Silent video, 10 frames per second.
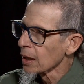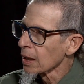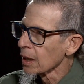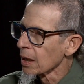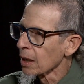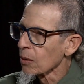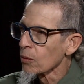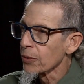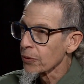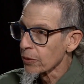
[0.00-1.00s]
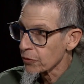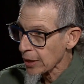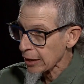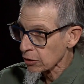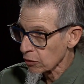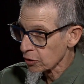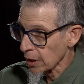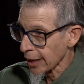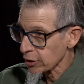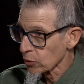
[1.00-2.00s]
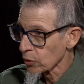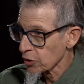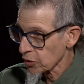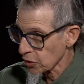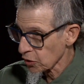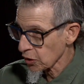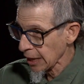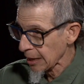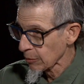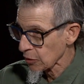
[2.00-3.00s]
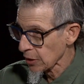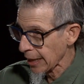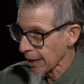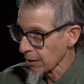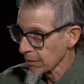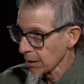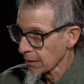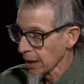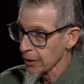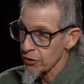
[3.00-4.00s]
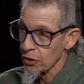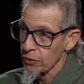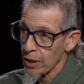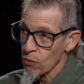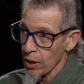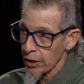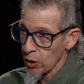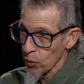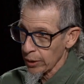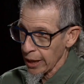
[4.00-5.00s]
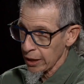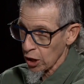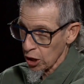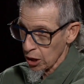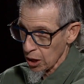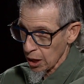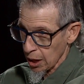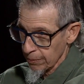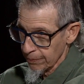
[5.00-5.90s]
with the Santos election, which is the same as now. All right, so they want to create a law